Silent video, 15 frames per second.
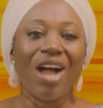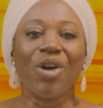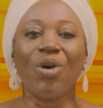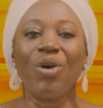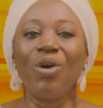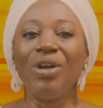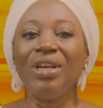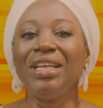
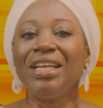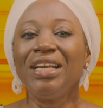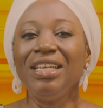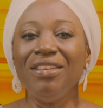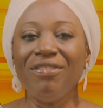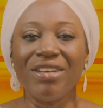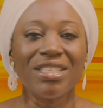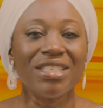Alcoholic
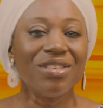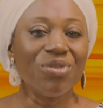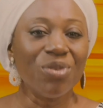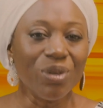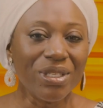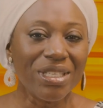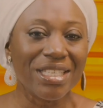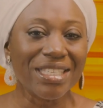liver
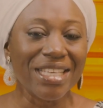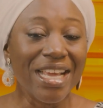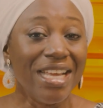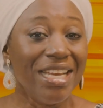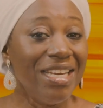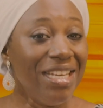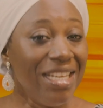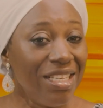cirrhosis
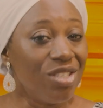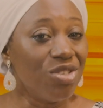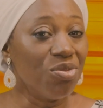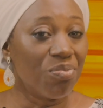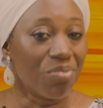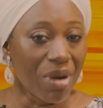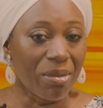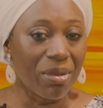leads
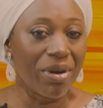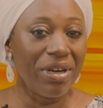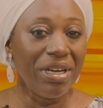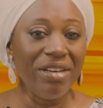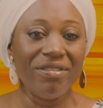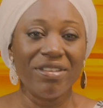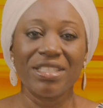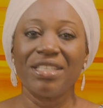to
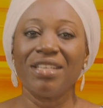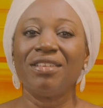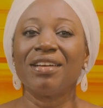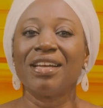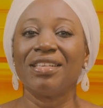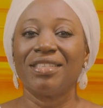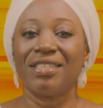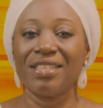primary liver
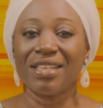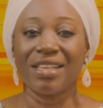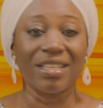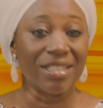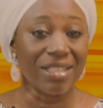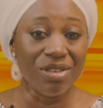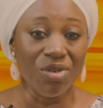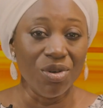cell
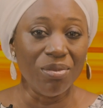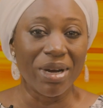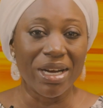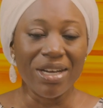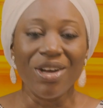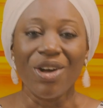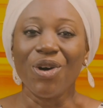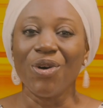
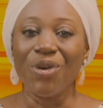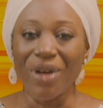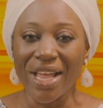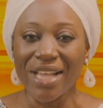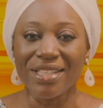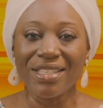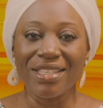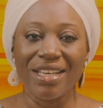carcinoma or
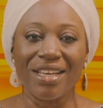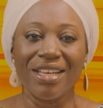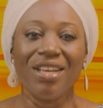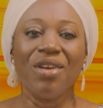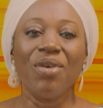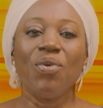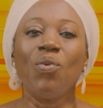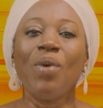cancer.
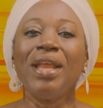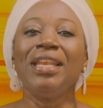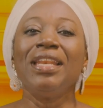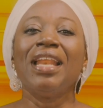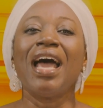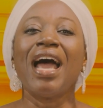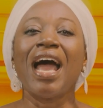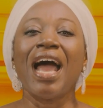
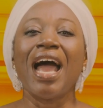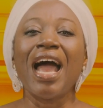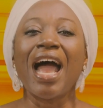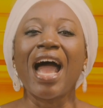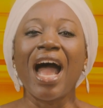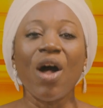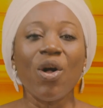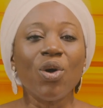When
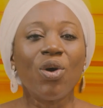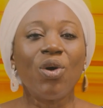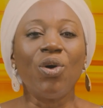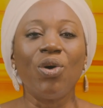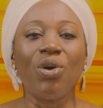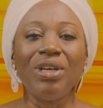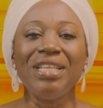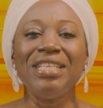
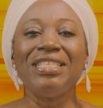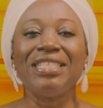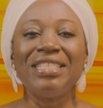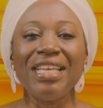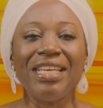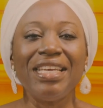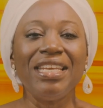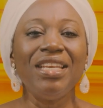alcohol is
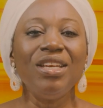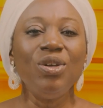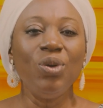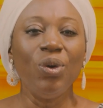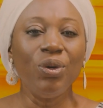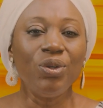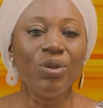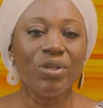taken in low